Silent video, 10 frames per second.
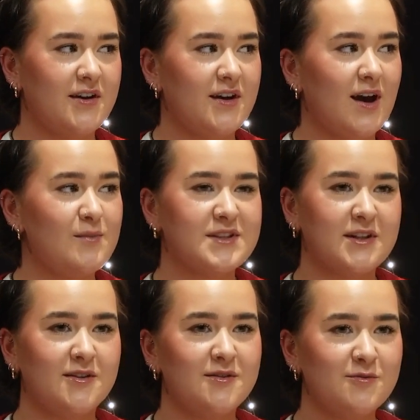I'm
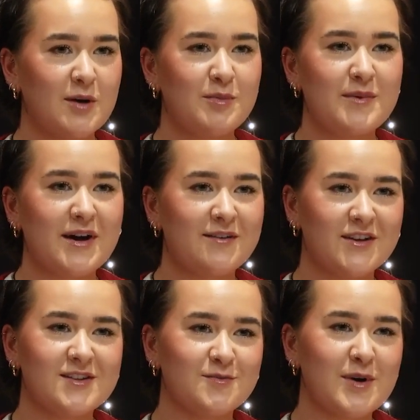still reaping the
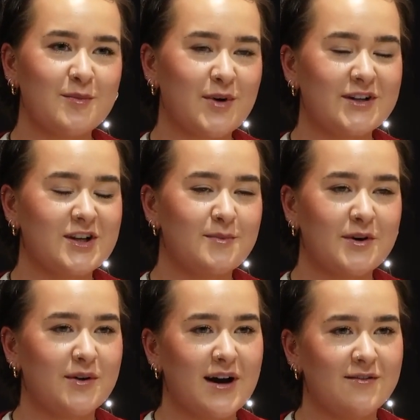benefits from my apprenticeship. I
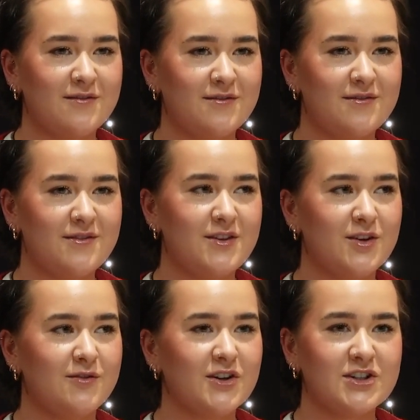don't have
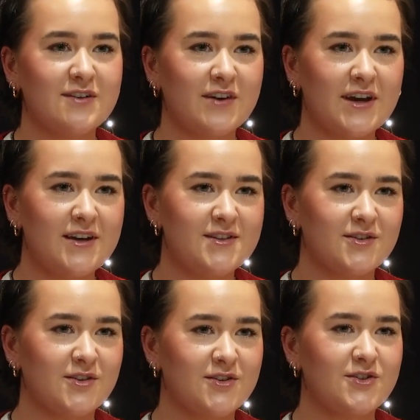university fees
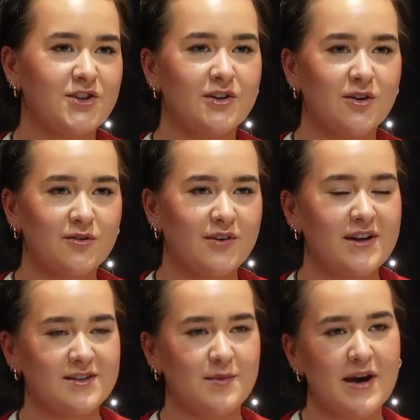or student loan
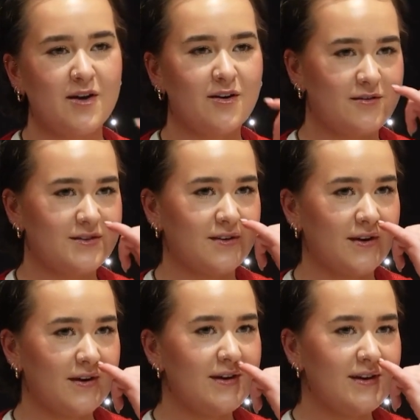fees to pay off. So
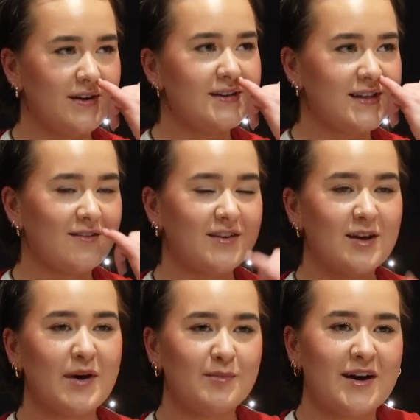it's definitely a
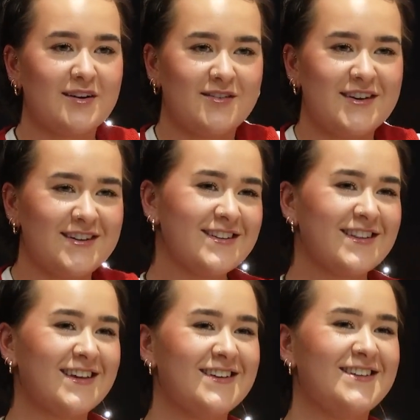big benefit
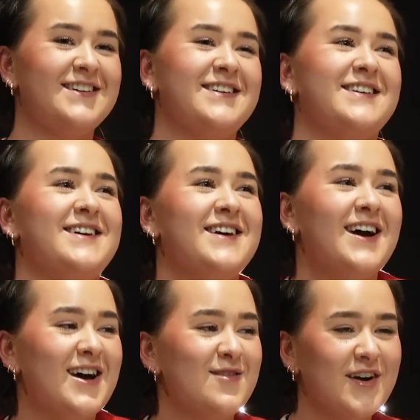that
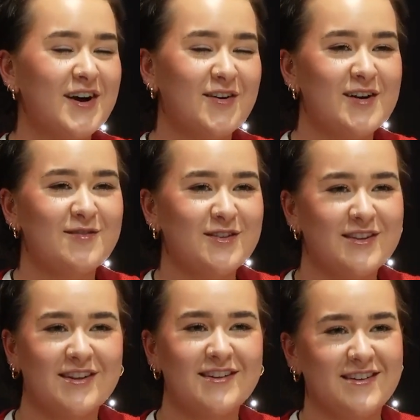I'm very grateful
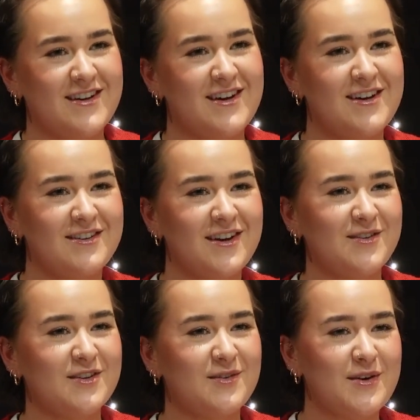that I
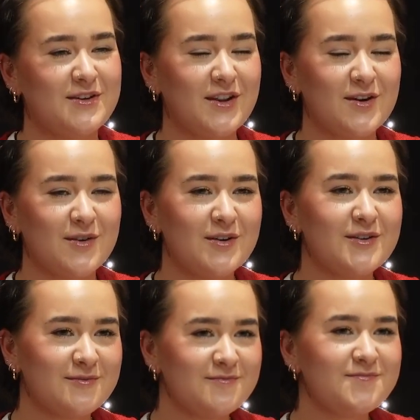done that route.
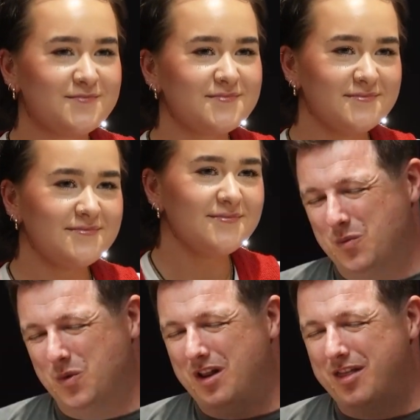That's great.
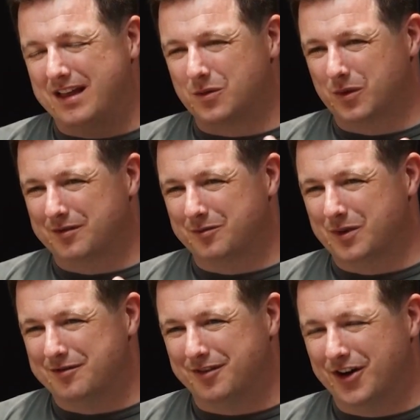One of the things that
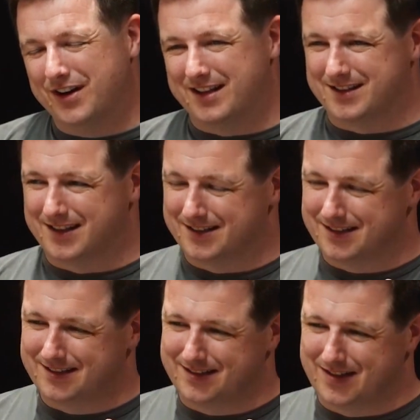we found is that
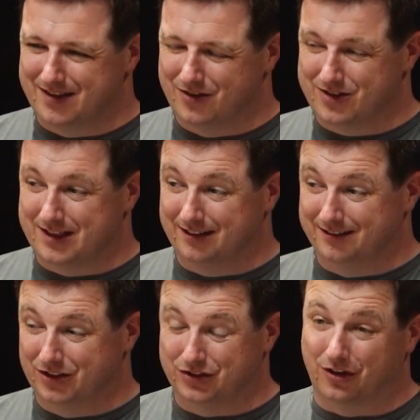there's still
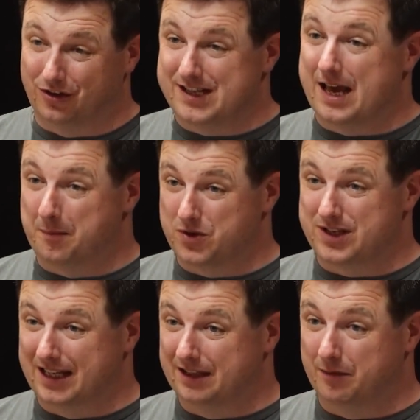just under
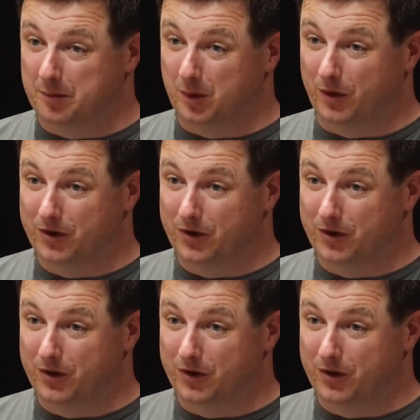10% of employers